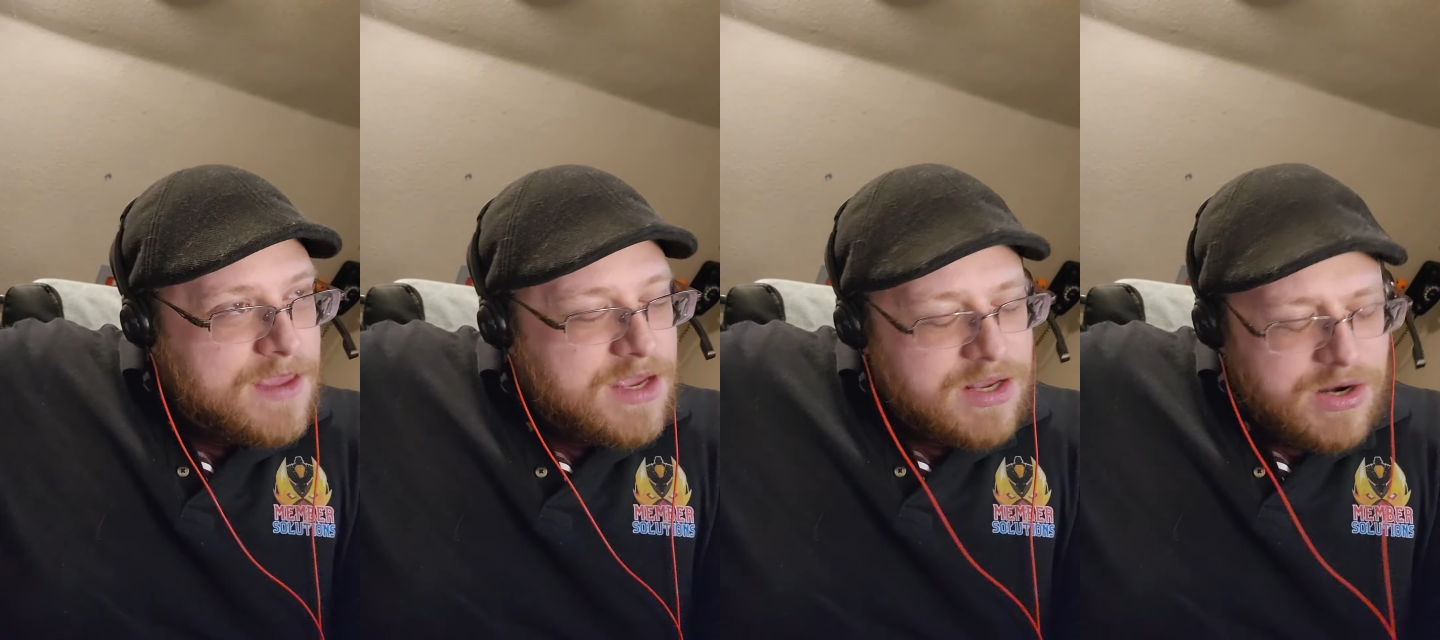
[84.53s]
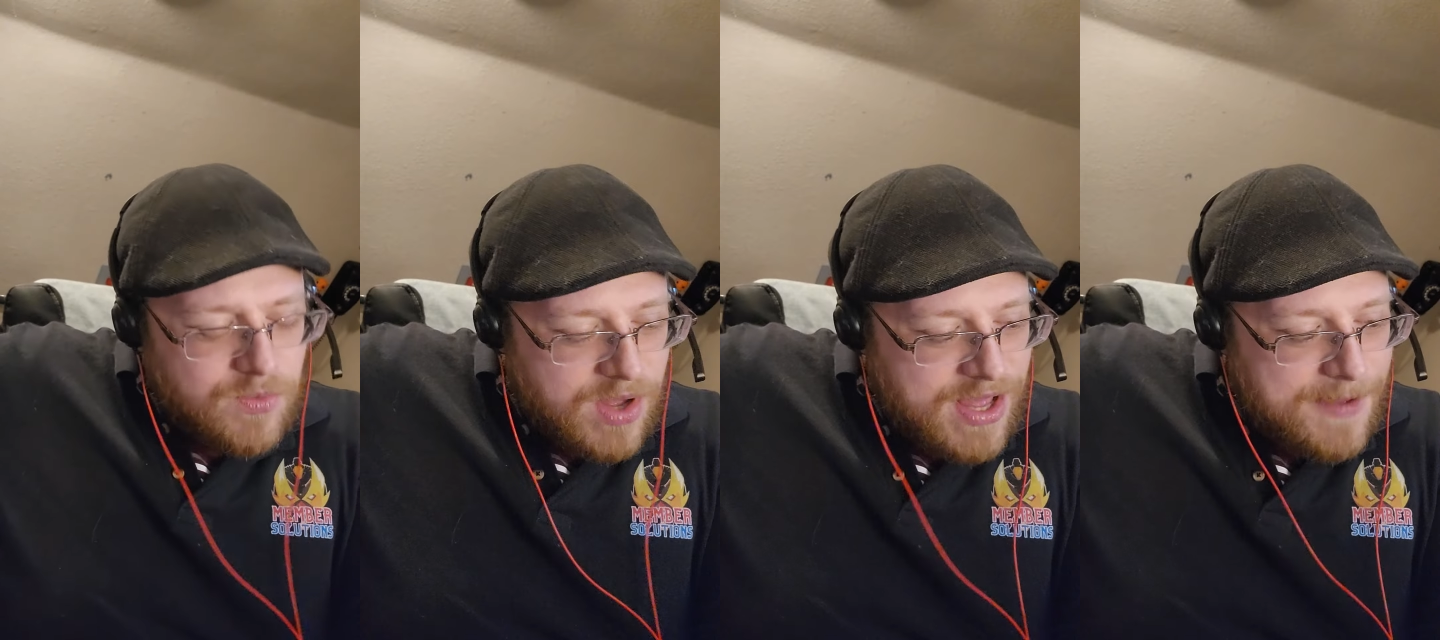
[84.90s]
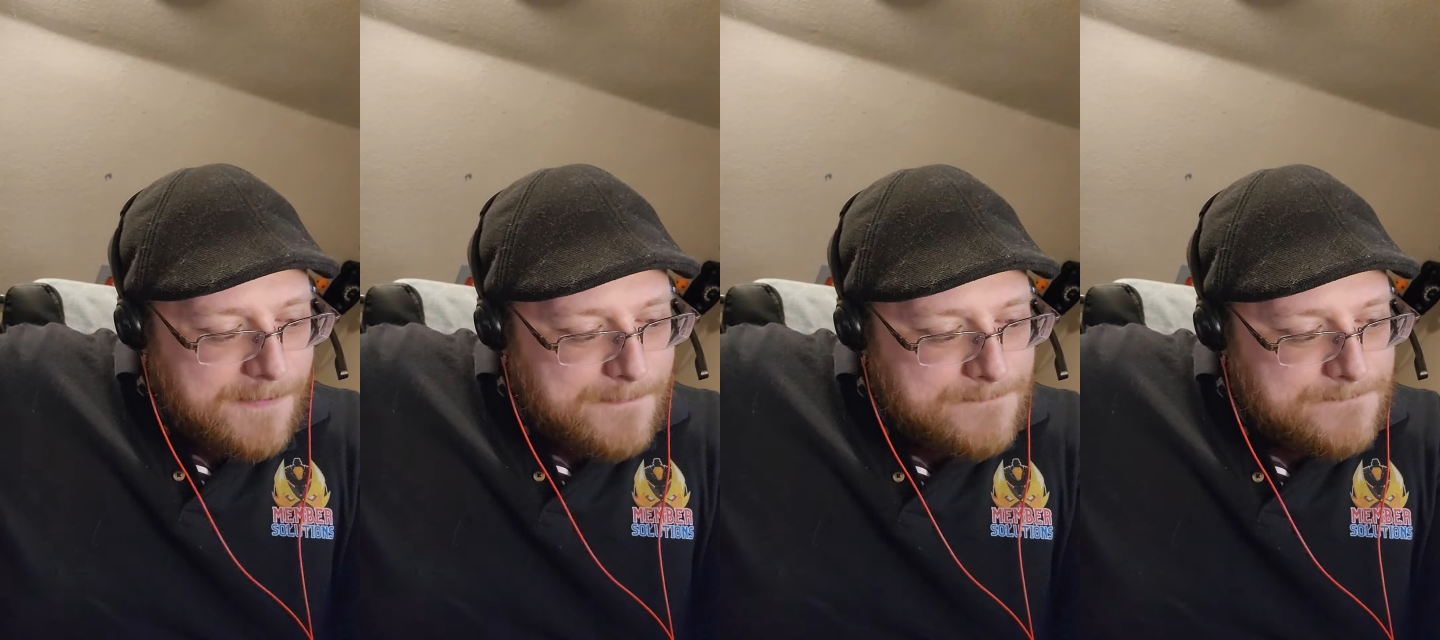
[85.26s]
know what?
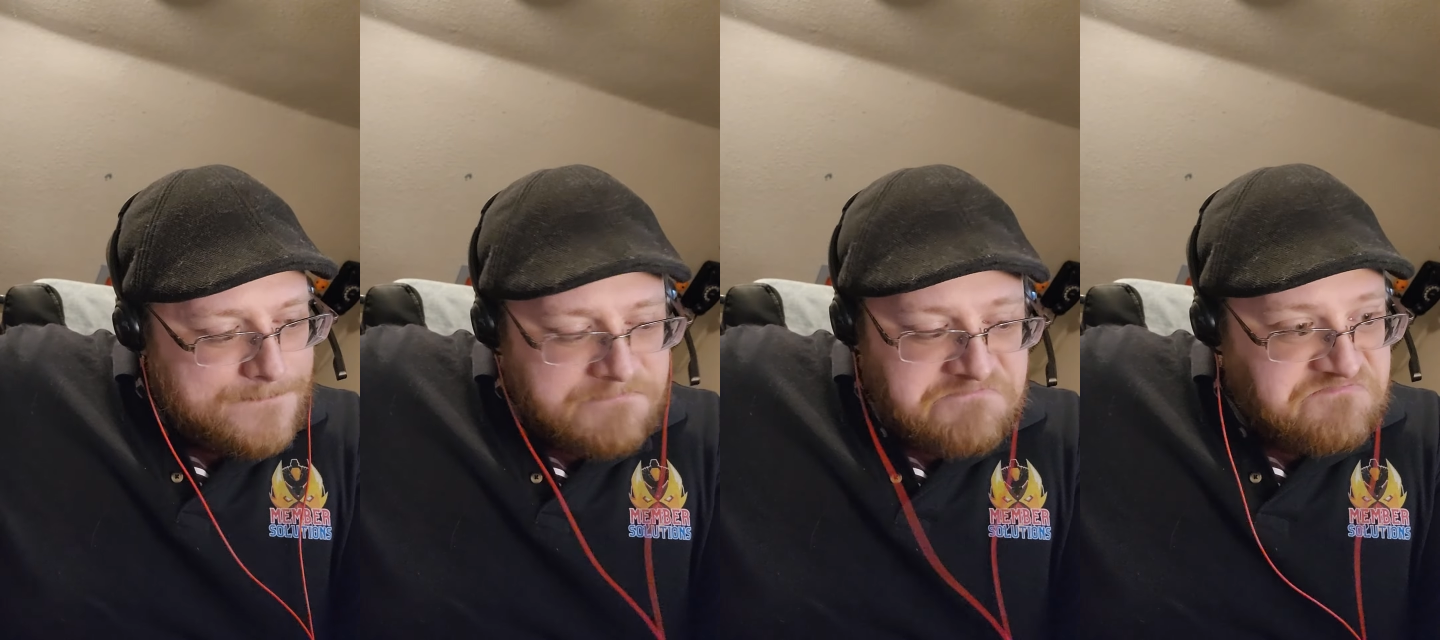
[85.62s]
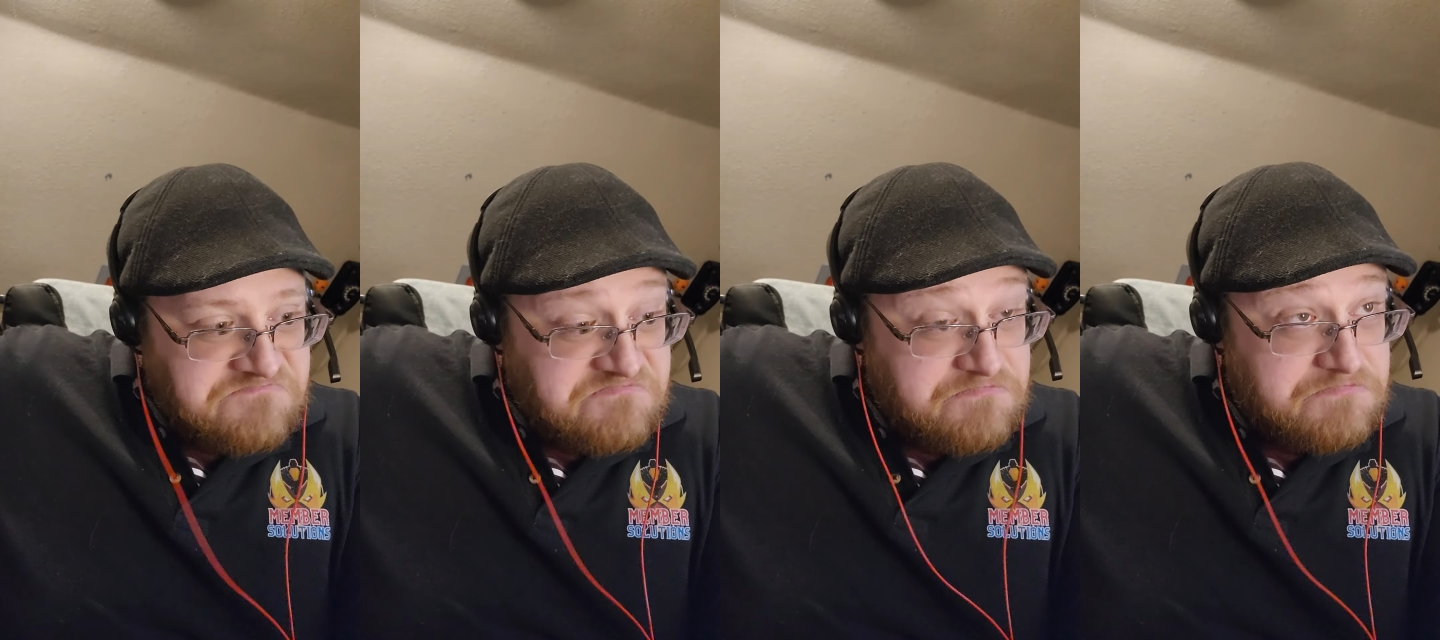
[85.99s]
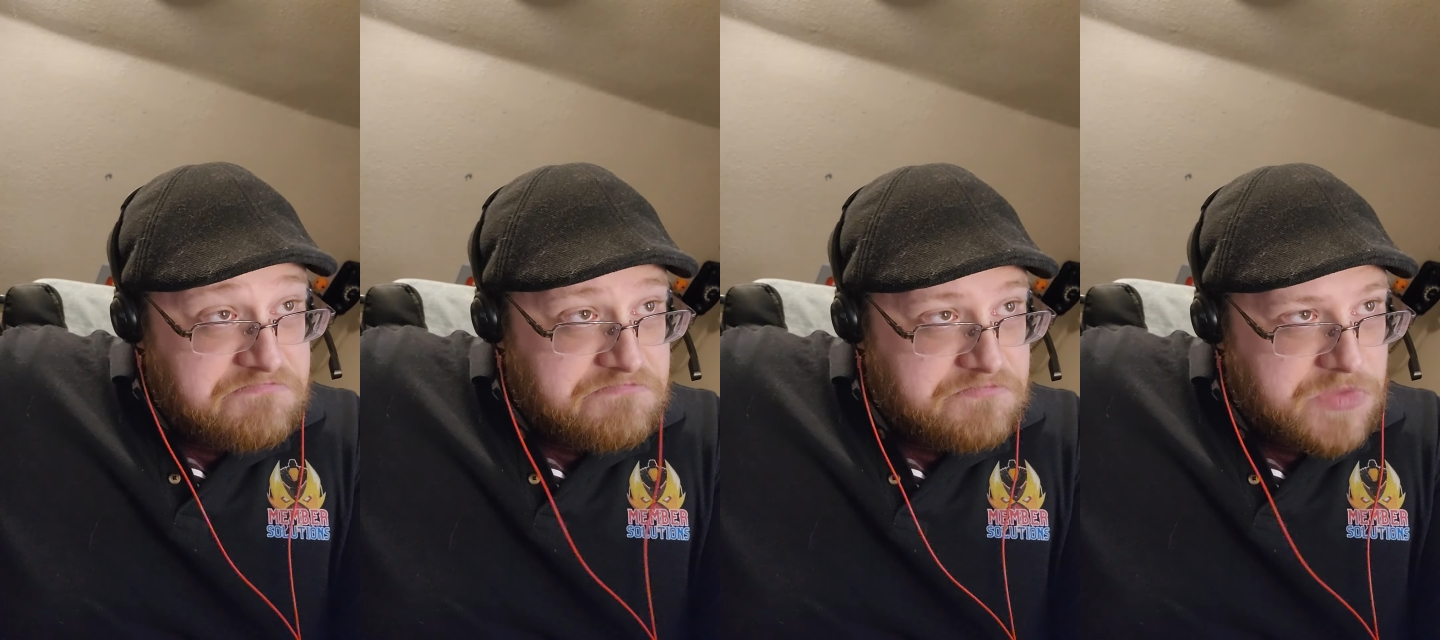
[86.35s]

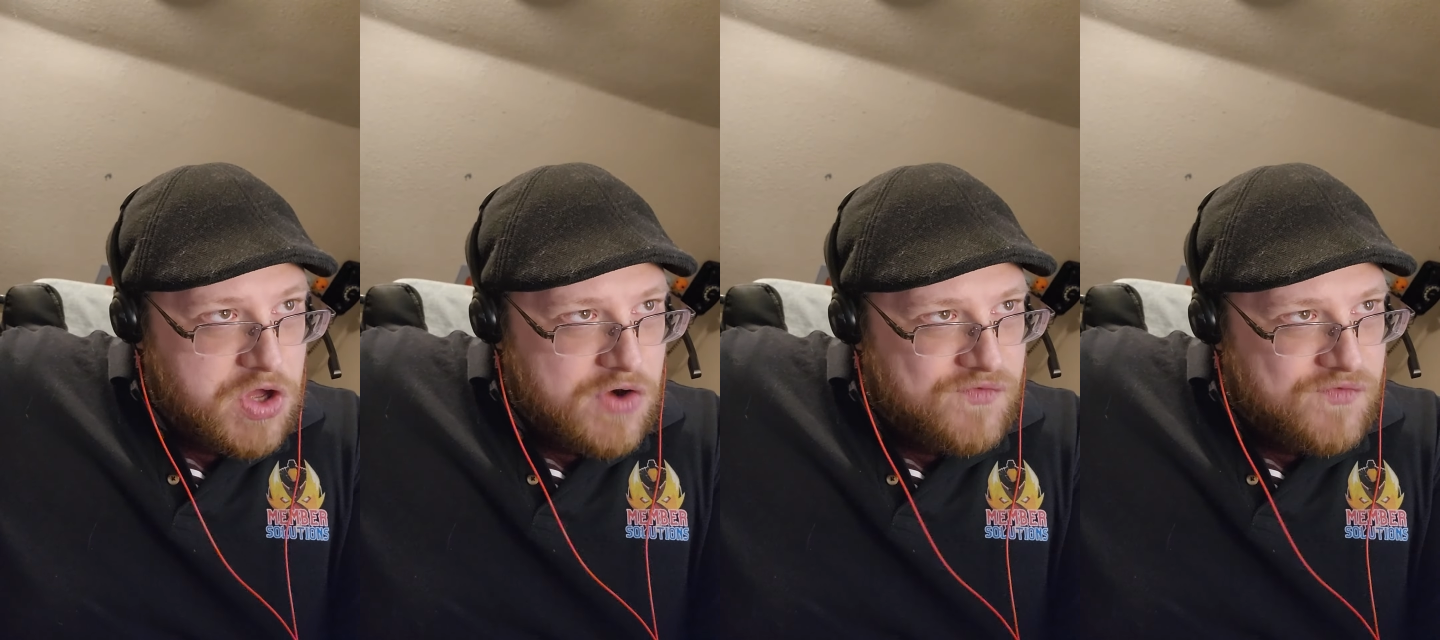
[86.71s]
Go